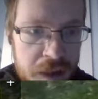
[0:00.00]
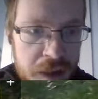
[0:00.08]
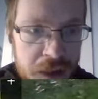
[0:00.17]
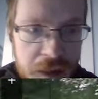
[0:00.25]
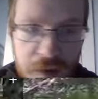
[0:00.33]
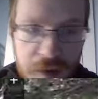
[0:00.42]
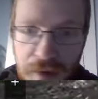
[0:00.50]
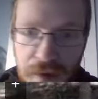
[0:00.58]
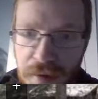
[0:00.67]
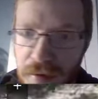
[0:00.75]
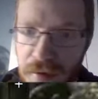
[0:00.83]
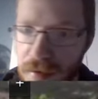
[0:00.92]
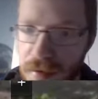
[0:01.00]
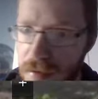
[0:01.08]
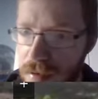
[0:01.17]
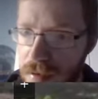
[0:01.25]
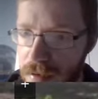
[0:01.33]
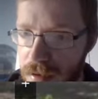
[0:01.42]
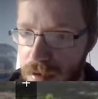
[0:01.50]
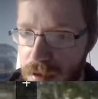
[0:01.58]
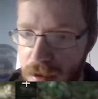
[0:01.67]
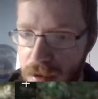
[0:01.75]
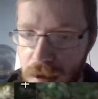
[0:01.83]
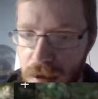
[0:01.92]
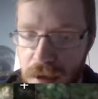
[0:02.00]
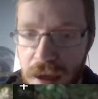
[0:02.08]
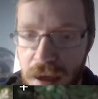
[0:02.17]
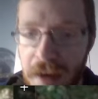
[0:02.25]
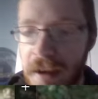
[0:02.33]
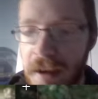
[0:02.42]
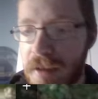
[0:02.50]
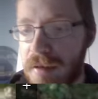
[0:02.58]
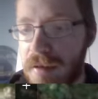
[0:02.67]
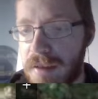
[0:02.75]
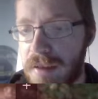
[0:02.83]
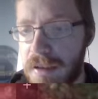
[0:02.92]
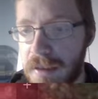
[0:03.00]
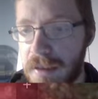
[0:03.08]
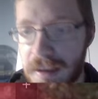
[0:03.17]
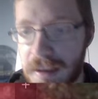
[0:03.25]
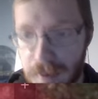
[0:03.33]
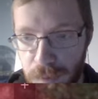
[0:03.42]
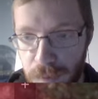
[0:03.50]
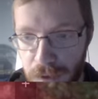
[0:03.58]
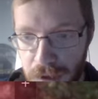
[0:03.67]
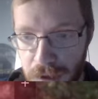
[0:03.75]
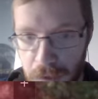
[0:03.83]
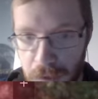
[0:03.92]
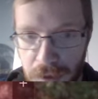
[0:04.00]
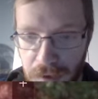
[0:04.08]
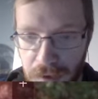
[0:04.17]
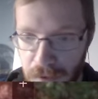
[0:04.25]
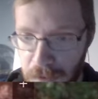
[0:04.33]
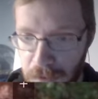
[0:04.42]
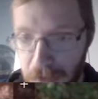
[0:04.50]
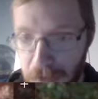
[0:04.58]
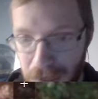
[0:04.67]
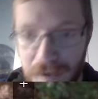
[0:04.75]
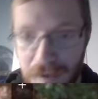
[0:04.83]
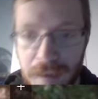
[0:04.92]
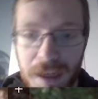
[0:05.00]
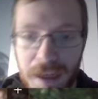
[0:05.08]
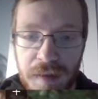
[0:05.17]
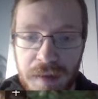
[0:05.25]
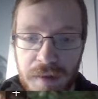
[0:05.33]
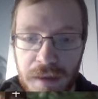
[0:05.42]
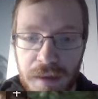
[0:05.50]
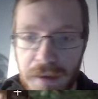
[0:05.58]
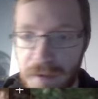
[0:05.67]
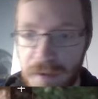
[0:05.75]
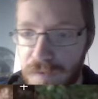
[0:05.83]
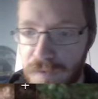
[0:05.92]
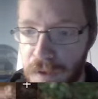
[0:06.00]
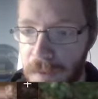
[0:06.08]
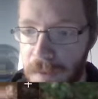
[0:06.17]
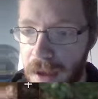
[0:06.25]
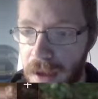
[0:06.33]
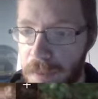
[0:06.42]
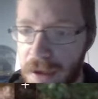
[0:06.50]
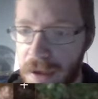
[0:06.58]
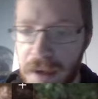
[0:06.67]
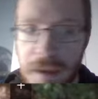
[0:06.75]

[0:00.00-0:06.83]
this is yeah, as I said, I don't think this is Borneo because, and we do have the black stick to confirm that, but I